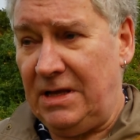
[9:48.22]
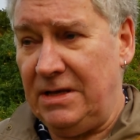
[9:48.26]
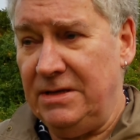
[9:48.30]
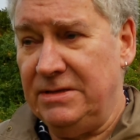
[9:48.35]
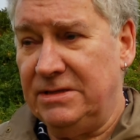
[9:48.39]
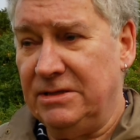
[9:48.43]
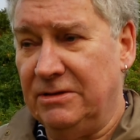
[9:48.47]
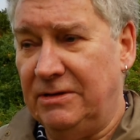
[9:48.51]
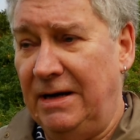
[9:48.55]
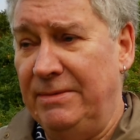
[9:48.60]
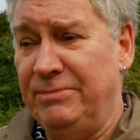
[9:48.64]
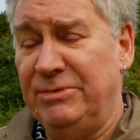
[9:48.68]

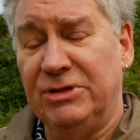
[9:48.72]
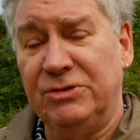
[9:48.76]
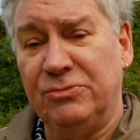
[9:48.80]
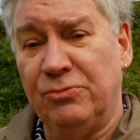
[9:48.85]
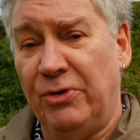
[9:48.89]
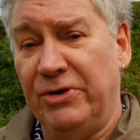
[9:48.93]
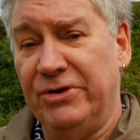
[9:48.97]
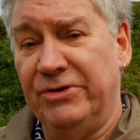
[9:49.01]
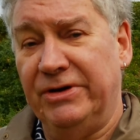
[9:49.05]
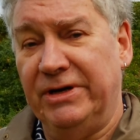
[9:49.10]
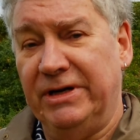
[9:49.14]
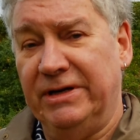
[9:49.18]
So I'm just
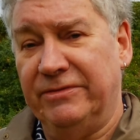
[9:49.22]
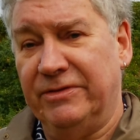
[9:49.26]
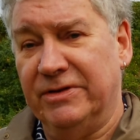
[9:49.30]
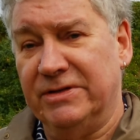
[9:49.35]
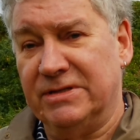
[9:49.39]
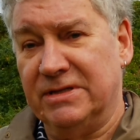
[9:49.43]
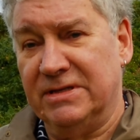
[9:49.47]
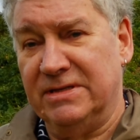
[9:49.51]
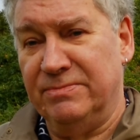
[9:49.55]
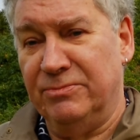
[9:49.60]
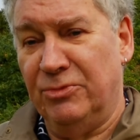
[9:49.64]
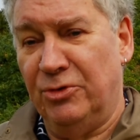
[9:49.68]
wondering if
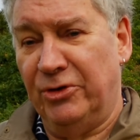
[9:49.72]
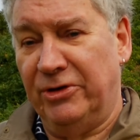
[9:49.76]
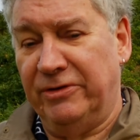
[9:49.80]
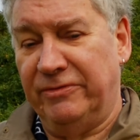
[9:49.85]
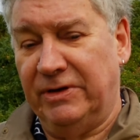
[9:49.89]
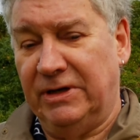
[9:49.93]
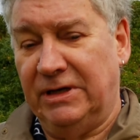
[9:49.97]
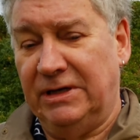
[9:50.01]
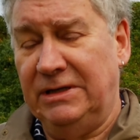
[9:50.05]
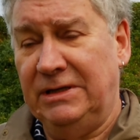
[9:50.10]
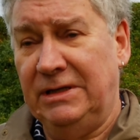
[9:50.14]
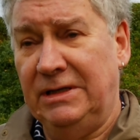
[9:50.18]
this is more of
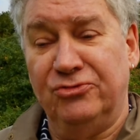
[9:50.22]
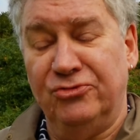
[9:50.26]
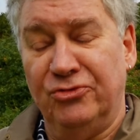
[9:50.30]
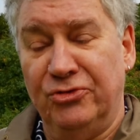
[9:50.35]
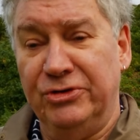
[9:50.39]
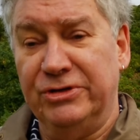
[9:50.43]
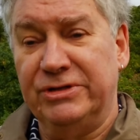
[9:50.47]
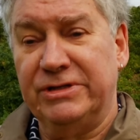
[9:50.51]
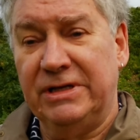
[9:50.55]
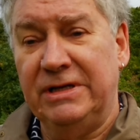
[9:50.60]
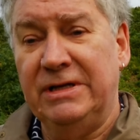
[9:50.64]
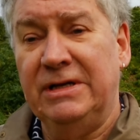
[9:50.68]
a
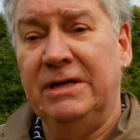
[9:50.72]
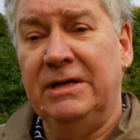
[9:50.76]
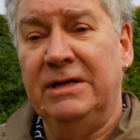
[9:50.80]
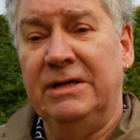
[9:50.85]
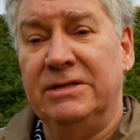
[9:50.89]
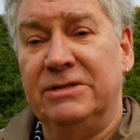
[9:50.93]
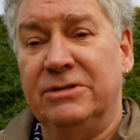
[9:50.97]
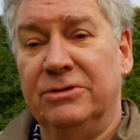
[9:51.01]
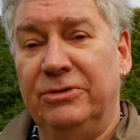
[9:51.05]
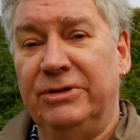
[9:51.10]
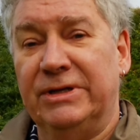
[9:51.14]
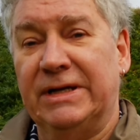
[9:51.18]
route
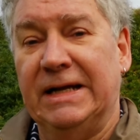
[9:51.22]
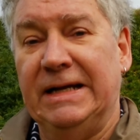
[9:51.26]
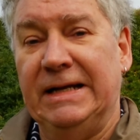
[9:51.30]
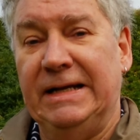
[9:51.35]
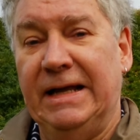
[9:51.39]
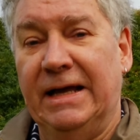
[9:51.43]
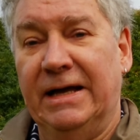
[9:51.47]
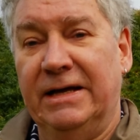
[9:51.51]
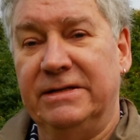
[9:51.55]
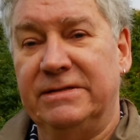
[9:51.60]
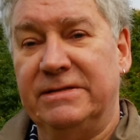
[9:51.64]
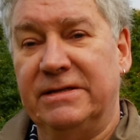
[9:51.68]
so they could
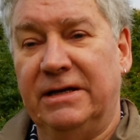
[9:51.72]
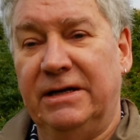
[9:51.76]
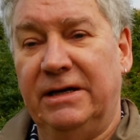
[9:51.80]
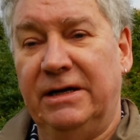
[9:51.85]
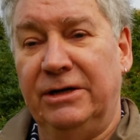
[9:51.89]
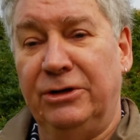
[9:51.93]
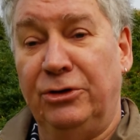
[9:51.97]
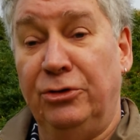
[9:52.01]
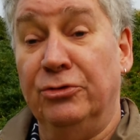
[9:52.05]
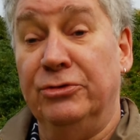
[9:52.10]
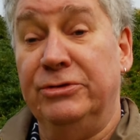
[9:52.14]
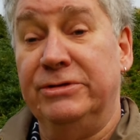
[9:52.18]
get
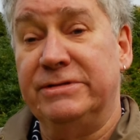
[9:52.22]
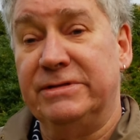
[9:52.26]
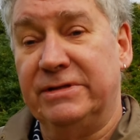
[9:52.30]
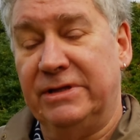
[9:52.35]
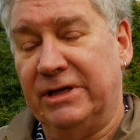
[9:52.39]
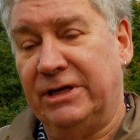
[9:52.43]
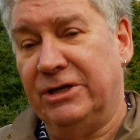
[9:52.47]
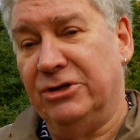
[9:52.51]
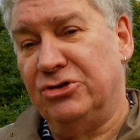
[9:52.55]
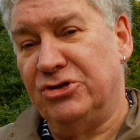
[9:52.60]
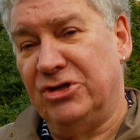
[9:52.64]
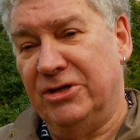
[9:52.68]
goods,
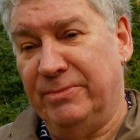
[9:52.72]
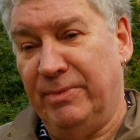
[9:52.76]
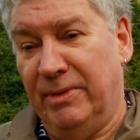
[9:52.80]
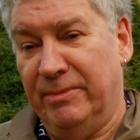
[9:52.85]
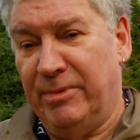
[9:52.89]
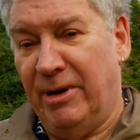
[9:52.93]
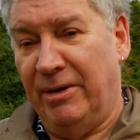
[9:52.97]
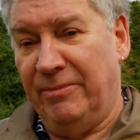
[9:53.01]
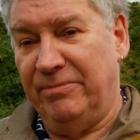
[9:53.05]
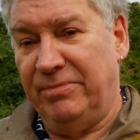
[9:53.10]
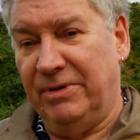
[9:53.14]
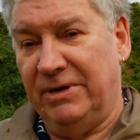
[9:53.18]
they could ship
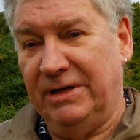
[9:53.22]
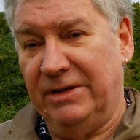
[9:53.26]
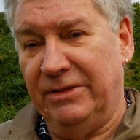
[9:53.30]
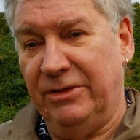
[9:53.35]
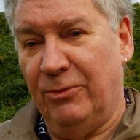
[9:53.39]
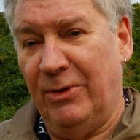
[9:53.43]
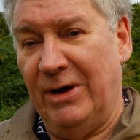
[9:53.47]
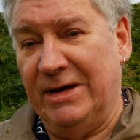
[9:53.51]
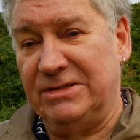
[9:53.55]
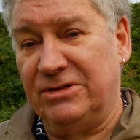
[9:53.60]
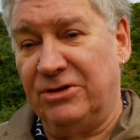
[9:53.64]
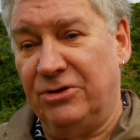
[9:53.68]
them up
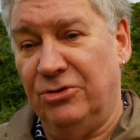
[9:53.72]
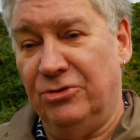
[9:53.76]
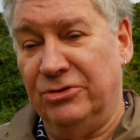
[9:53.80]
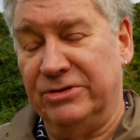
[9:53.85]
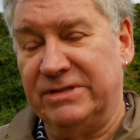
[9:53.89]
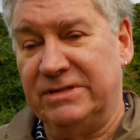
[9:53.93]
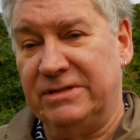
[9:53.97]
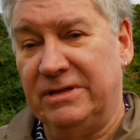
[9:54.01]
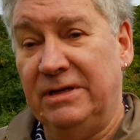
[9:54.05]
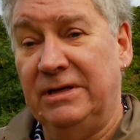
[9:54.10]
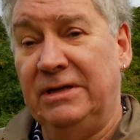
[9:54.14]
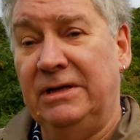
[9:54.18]
the west
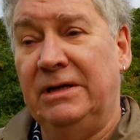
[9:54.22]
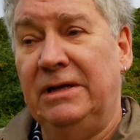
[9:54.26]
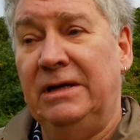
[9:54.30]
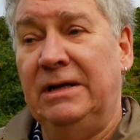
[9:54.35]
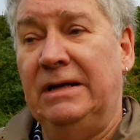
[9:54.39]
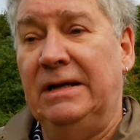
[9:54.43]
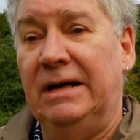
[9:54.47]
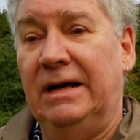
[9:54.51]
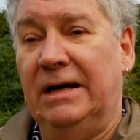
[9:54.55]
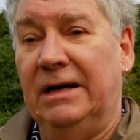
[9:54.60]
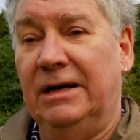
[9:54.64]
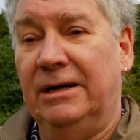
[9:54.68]
coast
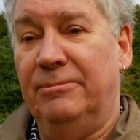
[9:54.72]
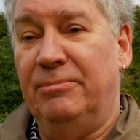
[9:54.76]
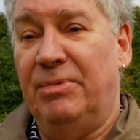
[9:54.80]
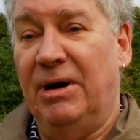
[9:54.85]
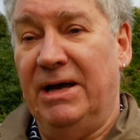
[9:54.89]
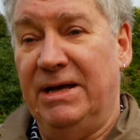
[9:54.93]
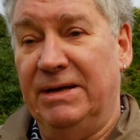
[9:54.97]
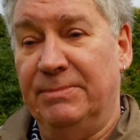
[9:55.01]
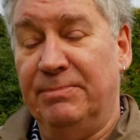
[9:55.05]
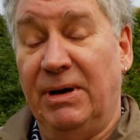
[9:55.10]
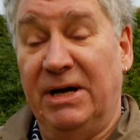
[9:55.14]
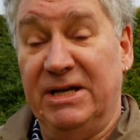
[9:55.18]

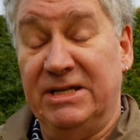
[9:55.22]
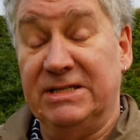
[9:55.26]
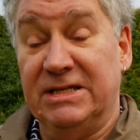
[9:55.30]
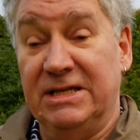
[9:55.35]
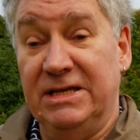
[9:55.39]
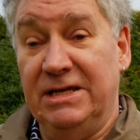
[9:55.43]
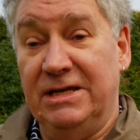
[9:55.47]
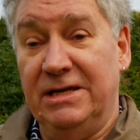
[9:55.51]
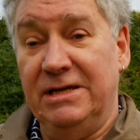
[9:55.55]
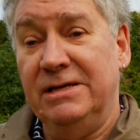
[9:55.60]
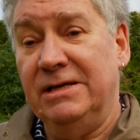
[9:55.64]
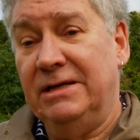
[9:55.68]
by
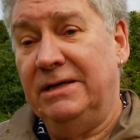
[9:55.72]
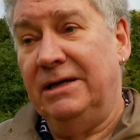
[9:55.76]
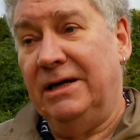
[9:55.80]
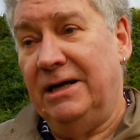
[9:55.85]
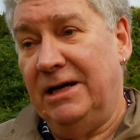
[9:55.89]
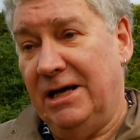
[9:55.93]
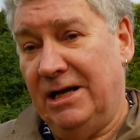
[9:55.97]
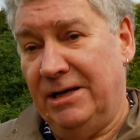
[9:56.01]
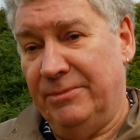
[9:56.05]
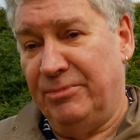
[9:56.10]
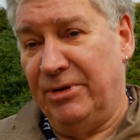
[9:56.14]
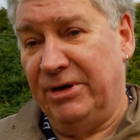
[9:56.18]
sea
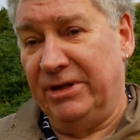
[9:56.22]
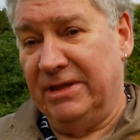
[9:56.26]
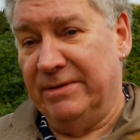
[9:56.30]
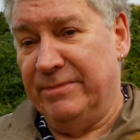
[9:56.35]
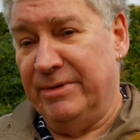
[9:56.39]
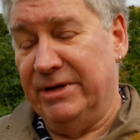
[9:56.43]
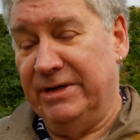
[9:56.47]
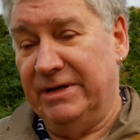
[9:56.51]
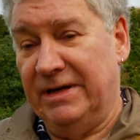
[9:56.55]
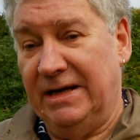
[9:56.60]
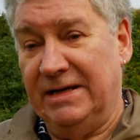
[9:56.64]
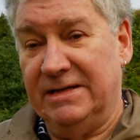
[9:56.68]
and bring them
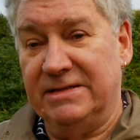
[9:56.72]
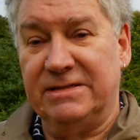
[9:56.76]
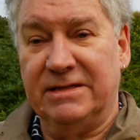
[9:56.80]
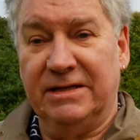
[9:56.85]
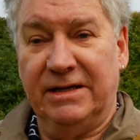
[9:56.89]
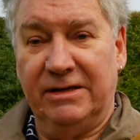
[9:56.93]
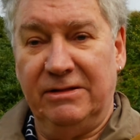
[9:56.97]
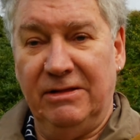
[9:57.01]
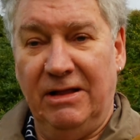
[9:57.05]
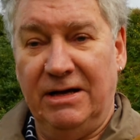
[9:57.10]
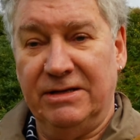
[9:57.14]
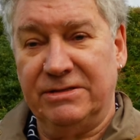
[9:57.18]
in at
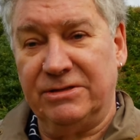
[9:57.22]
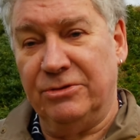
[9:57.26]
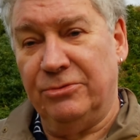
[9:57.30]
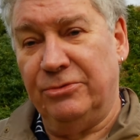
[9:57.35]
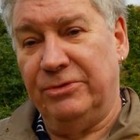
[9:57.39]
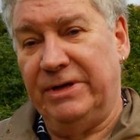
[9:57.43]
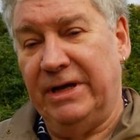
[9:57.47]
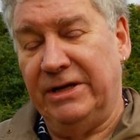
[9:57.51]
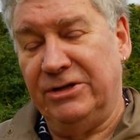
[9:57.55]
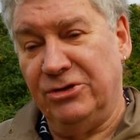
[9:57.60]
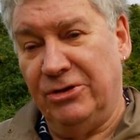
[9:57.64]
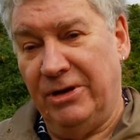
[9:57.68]
Glasgow,
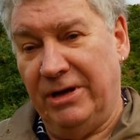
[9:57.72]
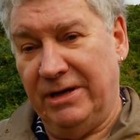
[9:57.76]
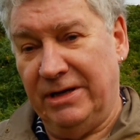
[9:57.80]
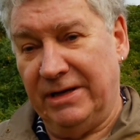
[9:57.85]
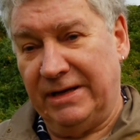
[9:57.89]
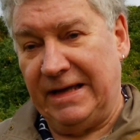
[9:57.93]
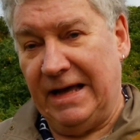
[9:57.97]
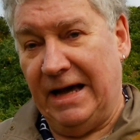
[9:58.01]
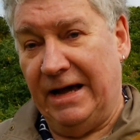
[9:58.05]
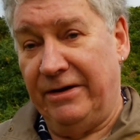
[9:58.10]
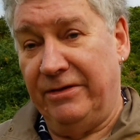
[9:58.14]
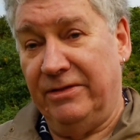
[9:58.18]
and then
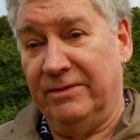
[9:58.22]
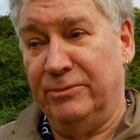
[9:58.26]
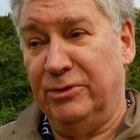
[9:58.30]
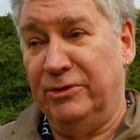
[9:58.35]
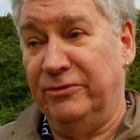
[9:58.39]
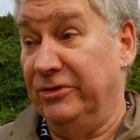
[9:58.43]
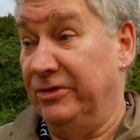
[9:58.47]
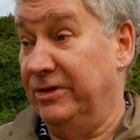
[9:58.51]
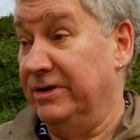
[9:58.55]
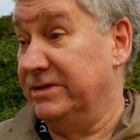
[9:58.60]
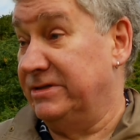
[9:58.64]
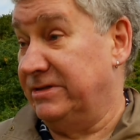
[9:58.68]
carry them
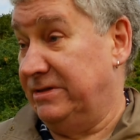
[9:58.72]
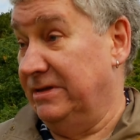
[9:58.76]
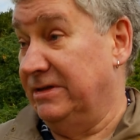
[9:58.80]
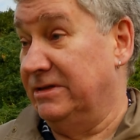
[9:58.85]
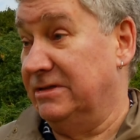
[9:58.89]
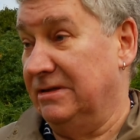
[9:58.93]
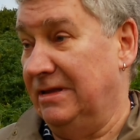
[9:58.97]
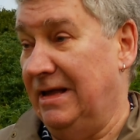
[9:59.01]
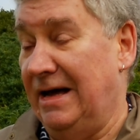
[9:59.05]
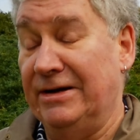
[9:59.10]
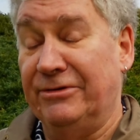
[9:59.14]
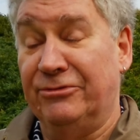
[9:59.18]
over
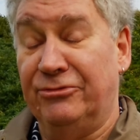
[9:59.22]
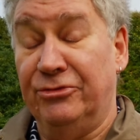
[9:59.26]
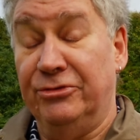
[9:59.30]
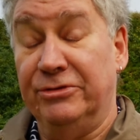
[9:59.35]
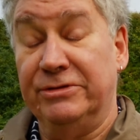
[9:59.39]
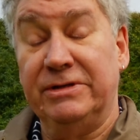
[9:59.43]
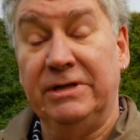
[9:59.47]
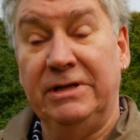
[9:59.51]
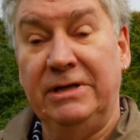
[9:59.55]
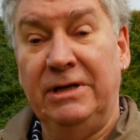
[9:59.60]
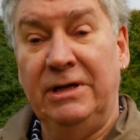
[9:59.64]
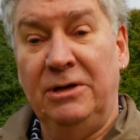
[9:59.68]
this land
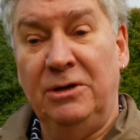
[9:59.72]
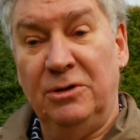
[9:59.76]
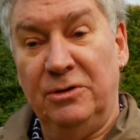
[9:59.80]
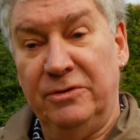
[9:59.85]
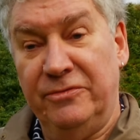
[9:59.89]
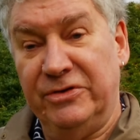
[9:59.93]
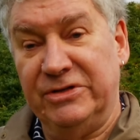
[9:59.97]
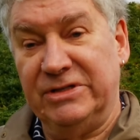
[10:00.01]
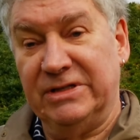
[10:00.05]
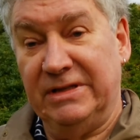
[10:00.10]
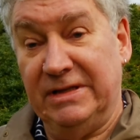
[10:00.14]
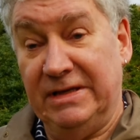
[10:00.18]
route
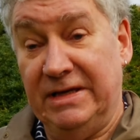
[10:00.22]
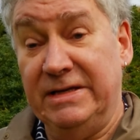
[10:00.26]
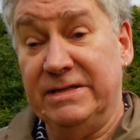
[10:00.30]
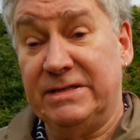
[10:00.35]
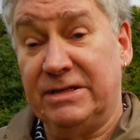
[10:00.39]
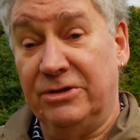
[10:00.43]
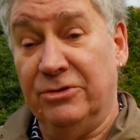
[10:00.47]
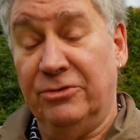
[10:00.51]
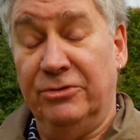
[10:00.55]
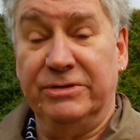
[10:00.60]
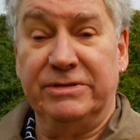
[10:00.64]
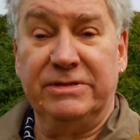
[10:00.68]
over to the
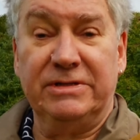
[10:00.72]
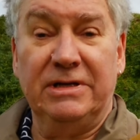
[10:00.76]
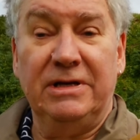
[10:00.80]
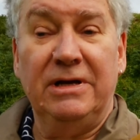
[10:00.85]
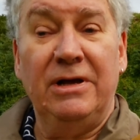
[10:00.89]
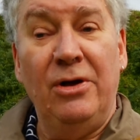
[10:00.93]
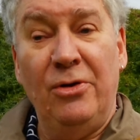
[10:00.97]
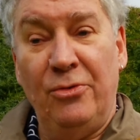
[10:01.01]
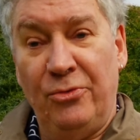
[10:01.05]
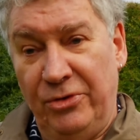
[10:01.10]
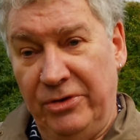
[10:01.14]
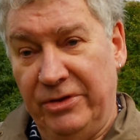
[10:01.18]
east coast,
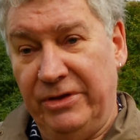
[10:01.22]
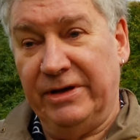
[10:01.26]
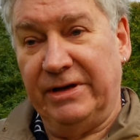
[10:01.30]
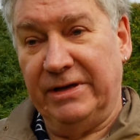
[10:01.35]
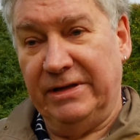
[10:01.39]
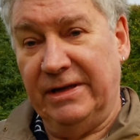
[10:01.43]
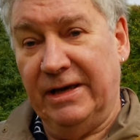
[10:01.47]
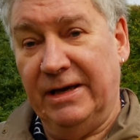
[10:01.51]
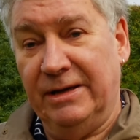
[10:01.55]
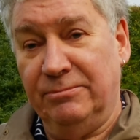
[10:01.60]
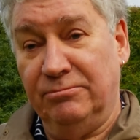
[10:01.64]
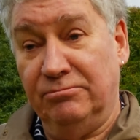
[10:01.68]
where they
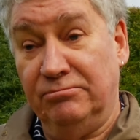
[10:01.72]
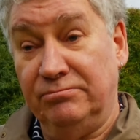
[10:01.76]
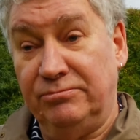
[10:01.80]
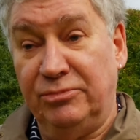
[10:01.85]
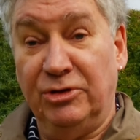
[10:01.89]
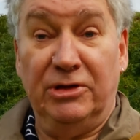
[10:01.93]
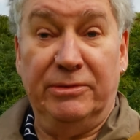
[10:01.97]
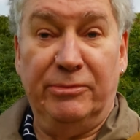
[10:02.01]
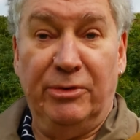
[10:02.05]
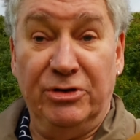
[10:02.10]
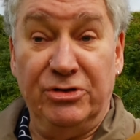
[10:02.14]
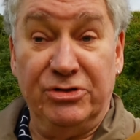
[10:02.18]
could then
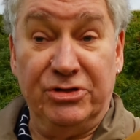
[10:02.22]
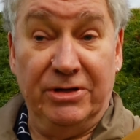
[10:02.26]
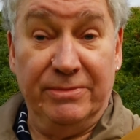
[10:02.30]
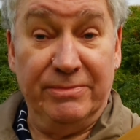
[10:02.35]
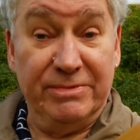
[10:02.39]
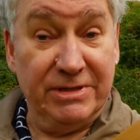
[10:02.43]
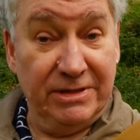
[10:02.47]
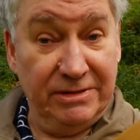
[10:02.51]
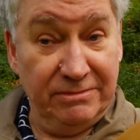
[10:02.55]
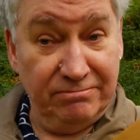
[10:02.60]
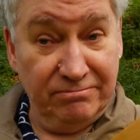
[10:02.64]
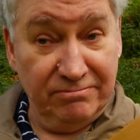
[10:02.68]
put them on
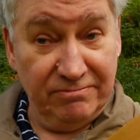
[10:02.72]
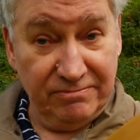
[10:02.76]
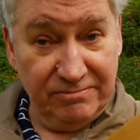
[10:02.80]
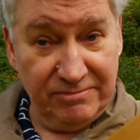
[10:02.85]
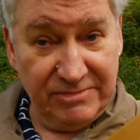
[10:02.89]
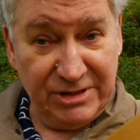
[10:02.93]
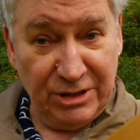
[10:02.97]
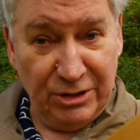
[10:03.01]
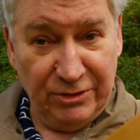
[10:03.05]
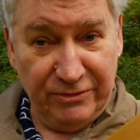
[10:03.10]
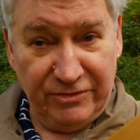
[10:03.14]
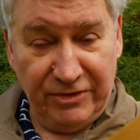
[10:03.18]
ships and
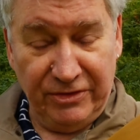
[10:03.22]
sail